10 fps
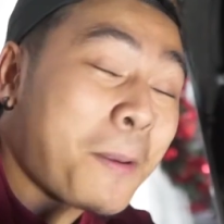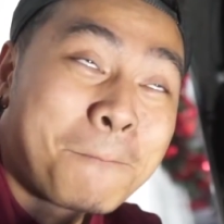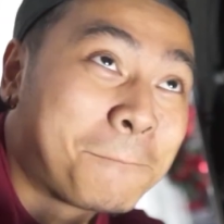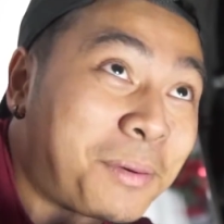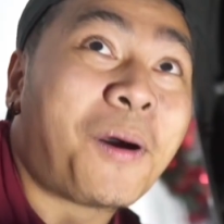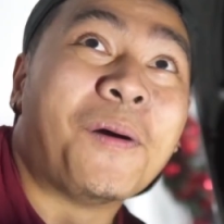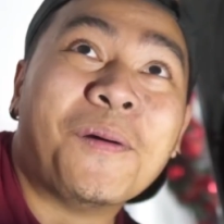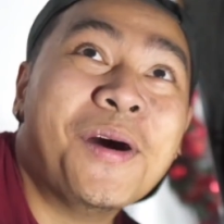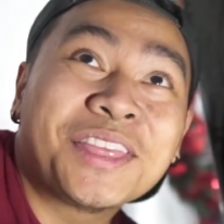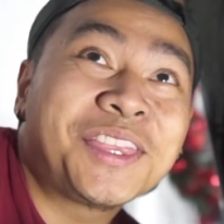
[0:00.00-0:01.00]
bro,
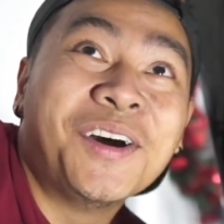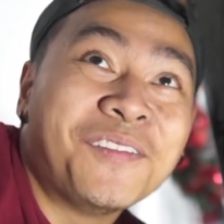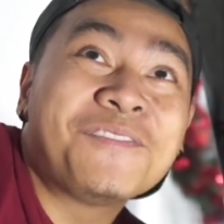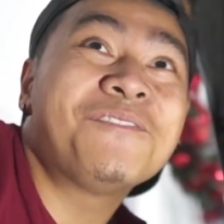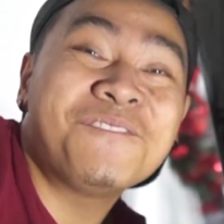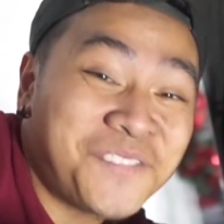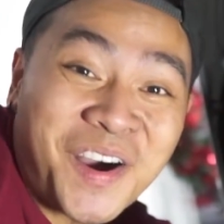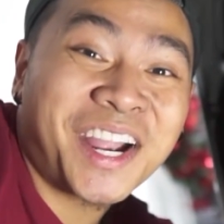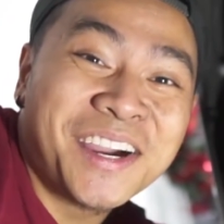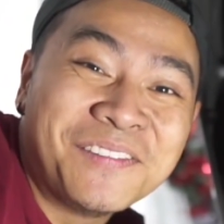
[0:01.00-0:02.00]
what the
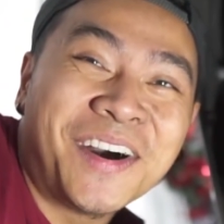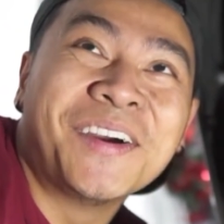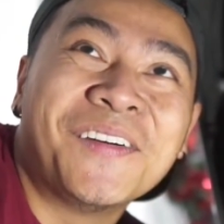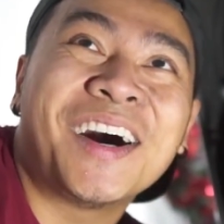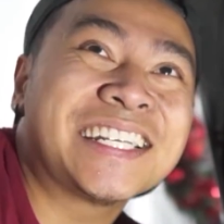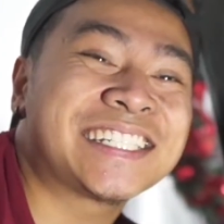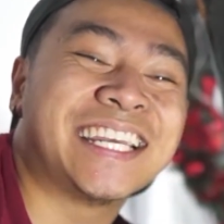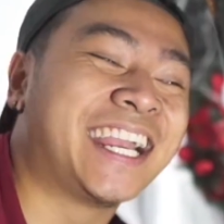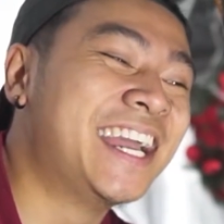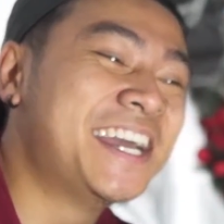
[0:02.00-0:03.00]
fuck am I
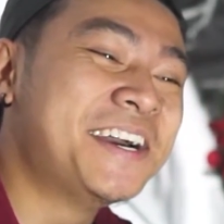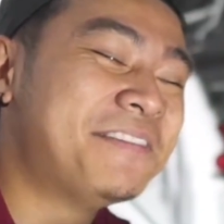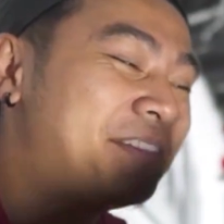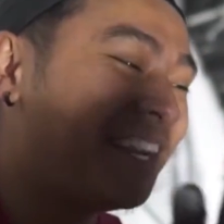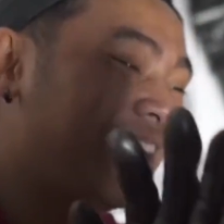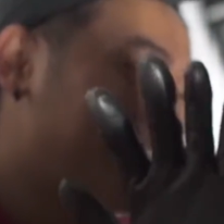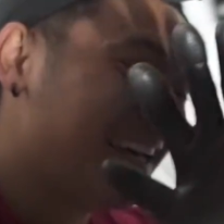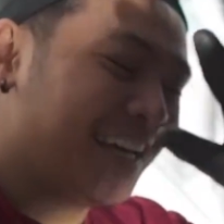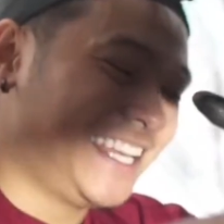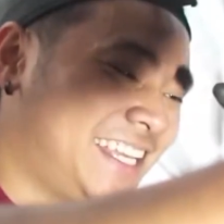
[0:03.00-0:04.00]
watching? But
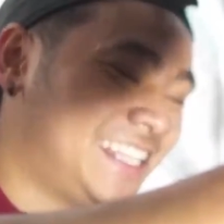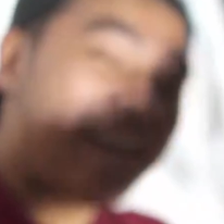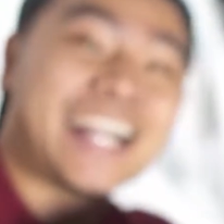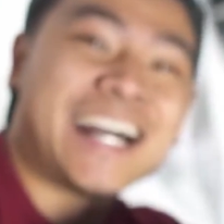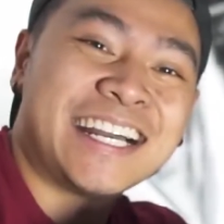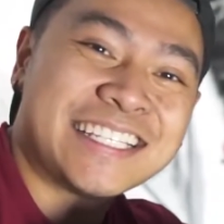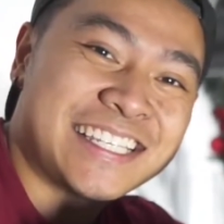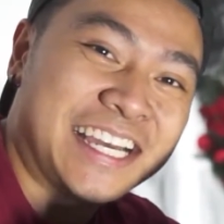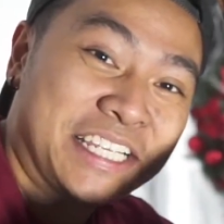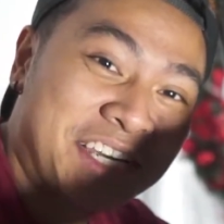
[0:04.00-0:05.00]
yeah guys,
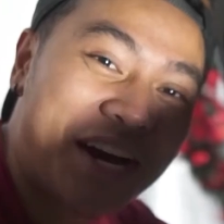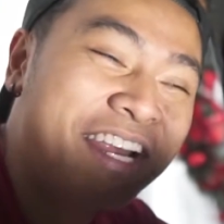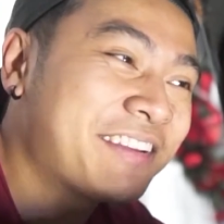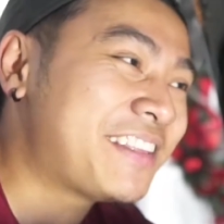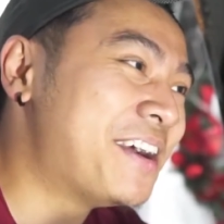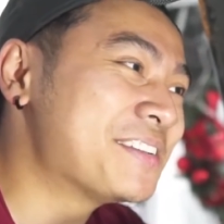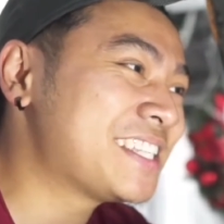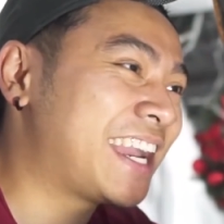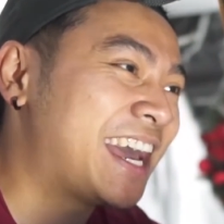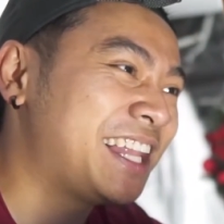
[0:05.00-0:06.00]
sorry if that was
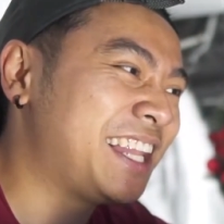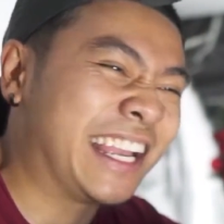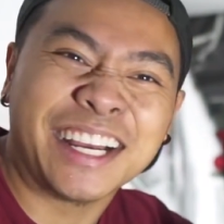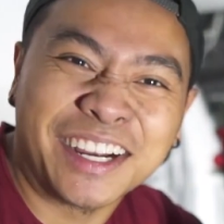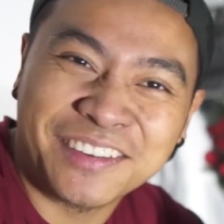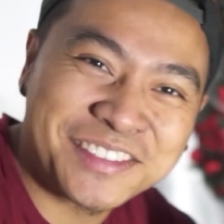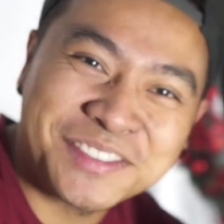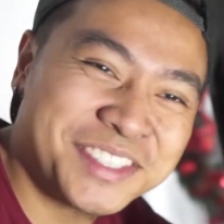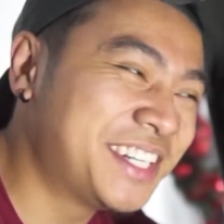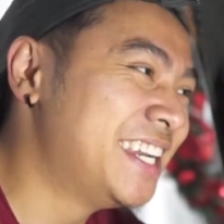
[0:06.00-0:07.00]
like hella like
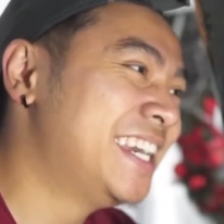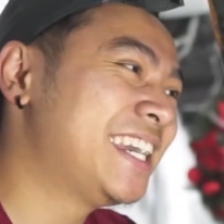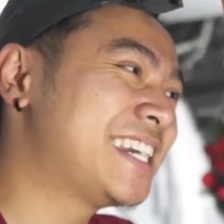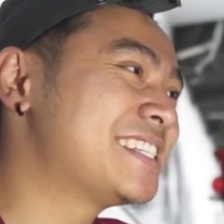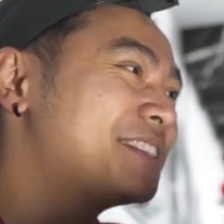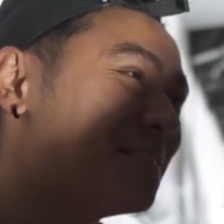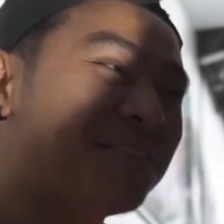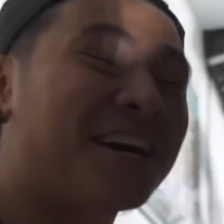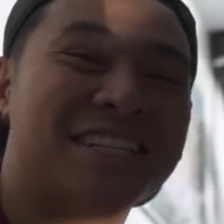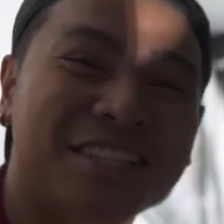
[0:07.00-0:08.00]
uncomfortable, because
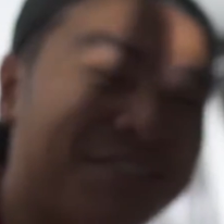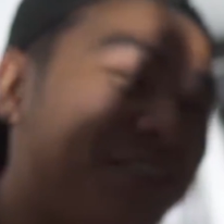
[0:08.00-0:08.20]
watching those